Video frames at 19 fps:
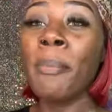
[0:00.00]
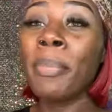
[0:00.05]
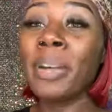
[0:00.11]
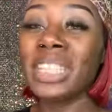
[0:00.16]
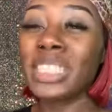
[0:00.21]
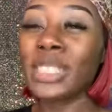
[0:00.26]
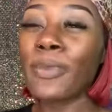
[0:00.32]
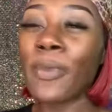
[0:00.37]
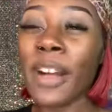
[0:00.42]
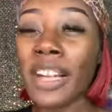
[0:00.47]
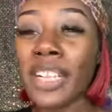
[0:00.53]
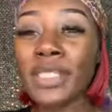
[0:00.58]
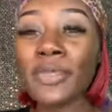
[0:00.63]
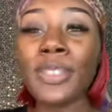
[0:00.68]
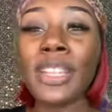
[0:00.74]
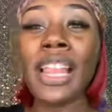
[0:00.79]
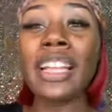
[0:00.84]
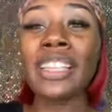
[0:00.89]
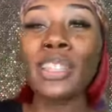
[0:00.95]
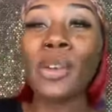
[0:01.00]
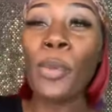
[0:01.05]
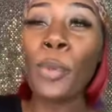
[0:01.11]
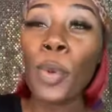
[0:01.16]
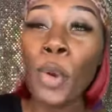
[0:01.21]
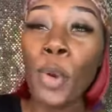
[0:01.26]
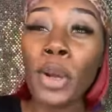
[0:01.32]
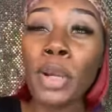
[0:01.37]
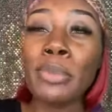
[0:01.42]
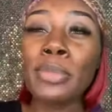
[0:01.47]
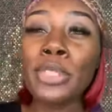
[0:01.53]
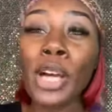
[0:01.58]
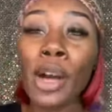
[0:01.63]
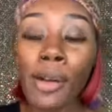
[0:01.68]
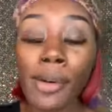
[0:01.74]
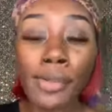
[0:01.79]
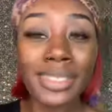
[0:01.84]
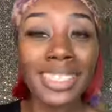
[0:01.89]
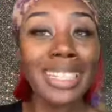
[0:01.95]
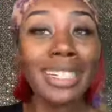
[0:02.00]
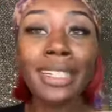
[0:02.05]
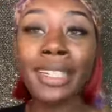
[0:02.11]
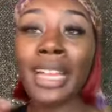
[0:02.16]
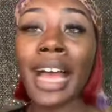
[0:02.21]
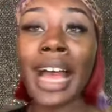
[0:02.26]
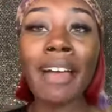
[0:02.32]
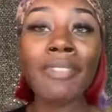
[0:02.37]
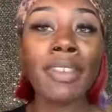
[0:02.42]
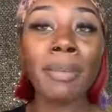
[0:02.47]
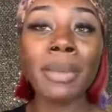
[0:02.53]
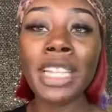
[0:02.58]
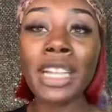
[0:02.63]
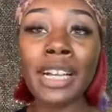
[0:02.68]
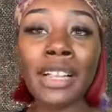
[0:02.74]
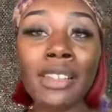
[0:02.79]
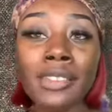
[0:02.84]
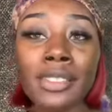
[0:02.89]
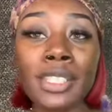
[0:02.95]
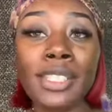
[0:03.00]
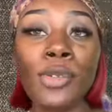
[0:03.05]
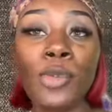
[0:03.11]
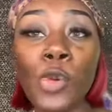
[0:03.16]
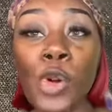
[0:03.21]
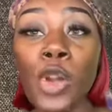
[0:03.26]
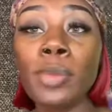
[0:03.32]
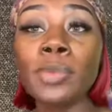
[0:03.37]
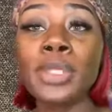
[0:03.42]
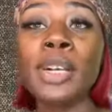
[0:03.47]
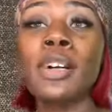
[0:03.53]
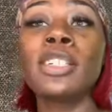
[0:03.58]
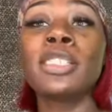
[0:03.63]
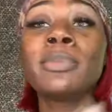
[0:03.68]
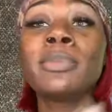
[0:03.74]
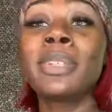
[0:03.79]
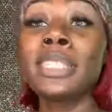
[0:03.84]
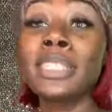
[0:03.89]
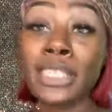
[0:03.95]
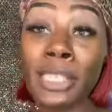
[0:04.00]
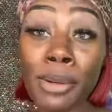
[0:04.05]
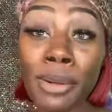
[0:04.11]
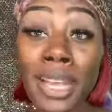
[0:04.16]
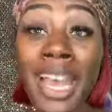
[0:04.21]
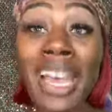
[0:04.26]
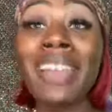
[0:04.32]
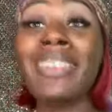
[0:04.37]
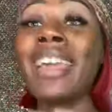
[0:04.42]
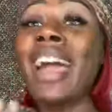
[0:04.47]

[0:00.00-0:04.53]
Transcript: But as far as for like the warm tones, they didn't have that many colors in the warm tones, but it's okay.